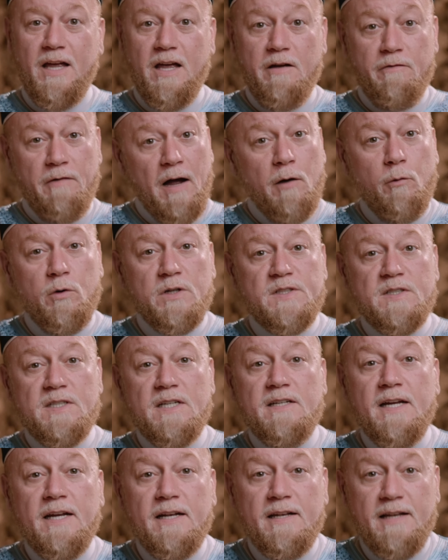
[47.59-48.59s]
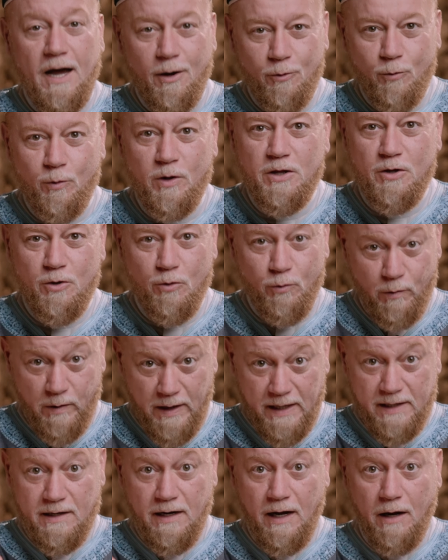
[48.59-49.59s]
If I was sitting down with you
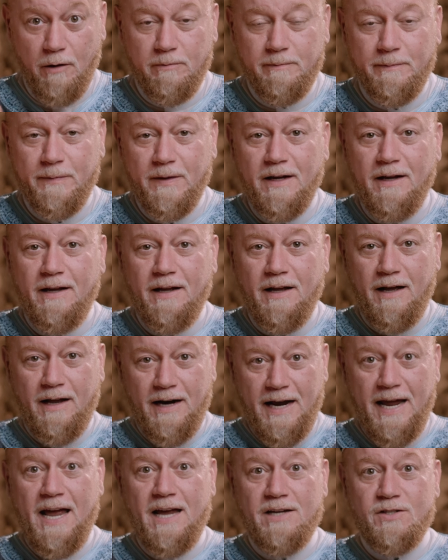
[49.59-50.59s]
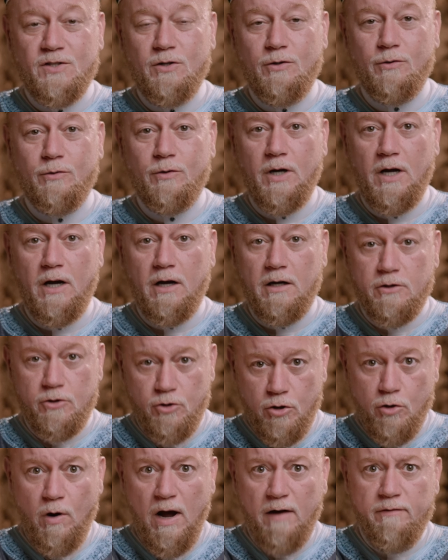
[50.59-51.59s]
right now and I ask you,
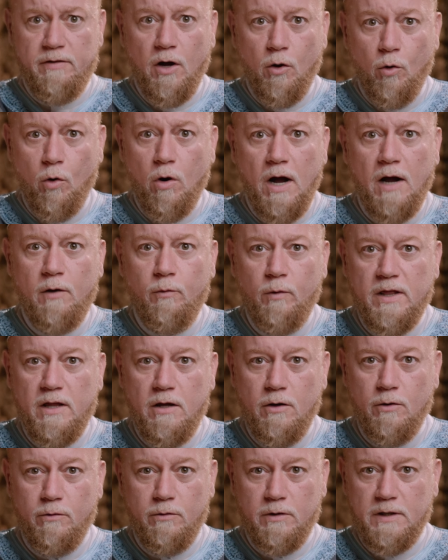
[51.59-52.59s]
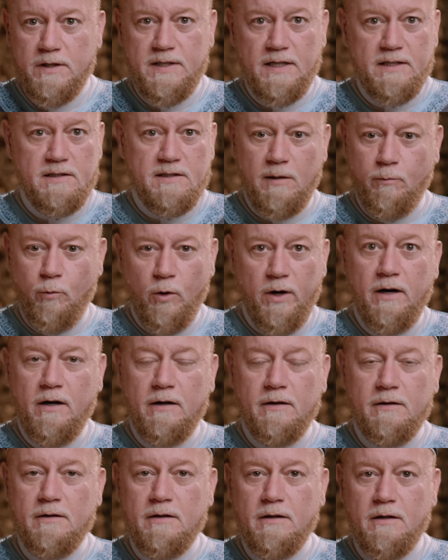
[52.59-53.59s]
do you have the Qur'an with you? Is it
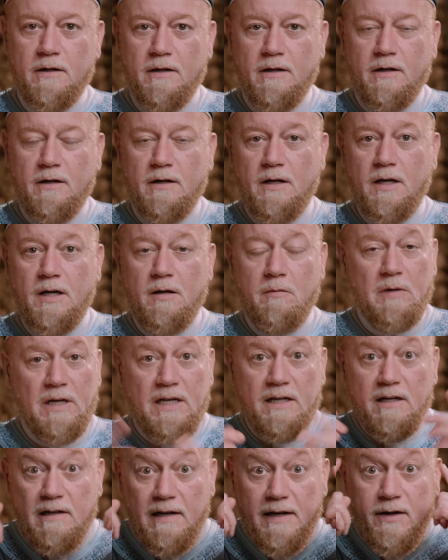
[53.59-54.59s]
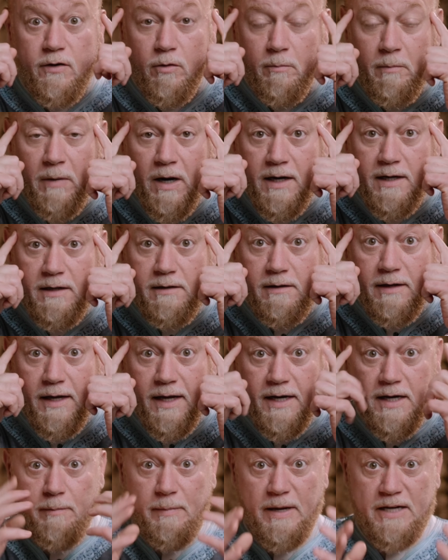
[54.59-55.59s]
somewhere? Immediately your mind
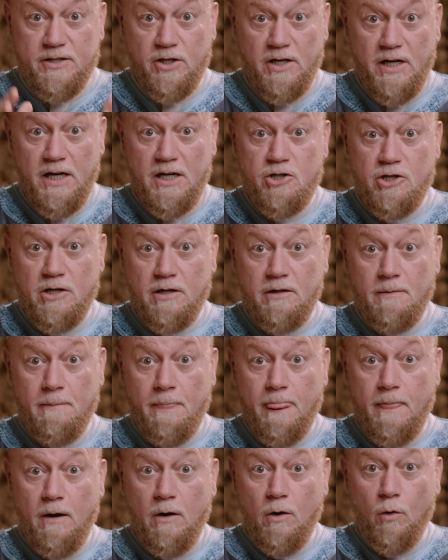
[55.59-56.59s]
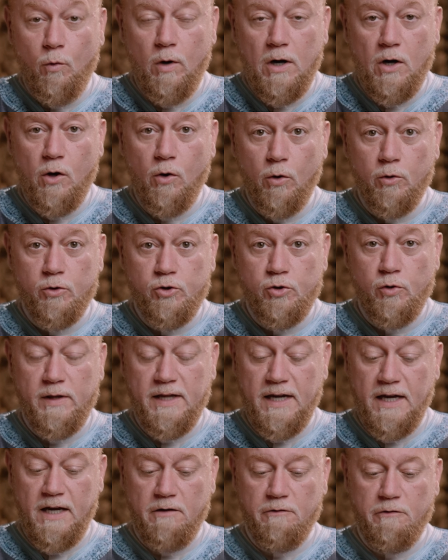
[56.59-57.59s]
and imagination will go to
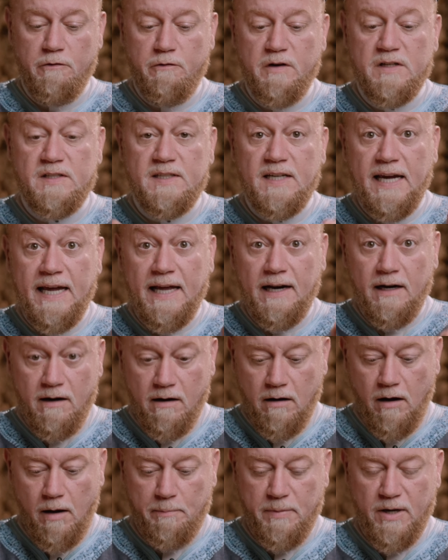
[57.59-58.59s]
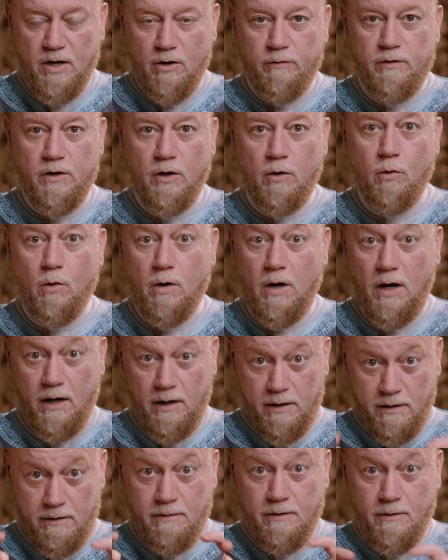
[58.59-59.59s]
the physical copy of the
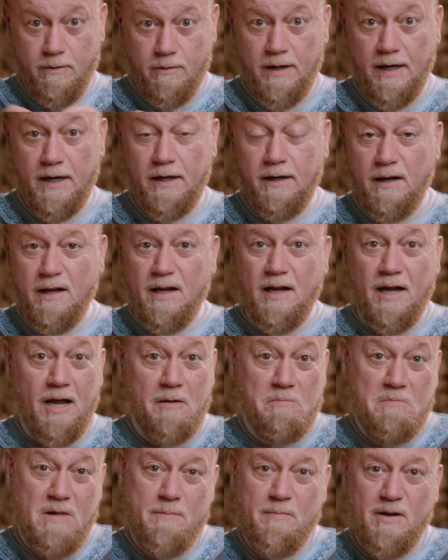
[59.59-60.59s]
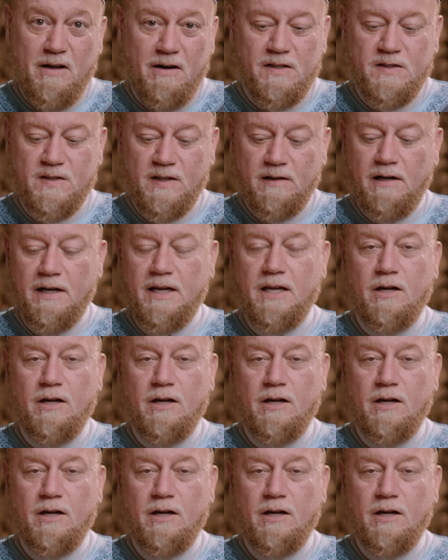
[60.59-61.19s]
Qur'an, right? And maybe recently